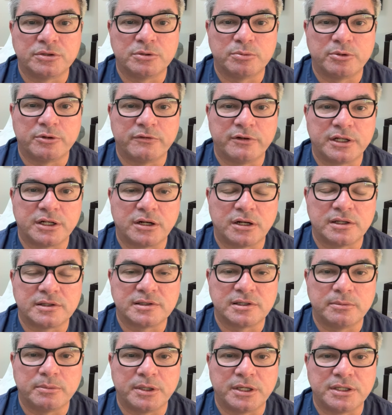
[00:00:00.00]
to prevent
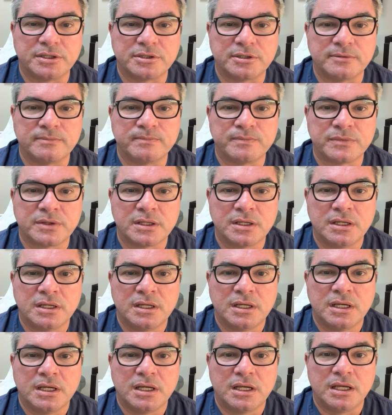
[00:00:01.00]
constipation.
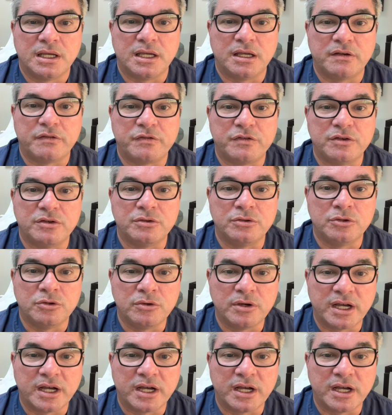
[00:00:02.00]
If you do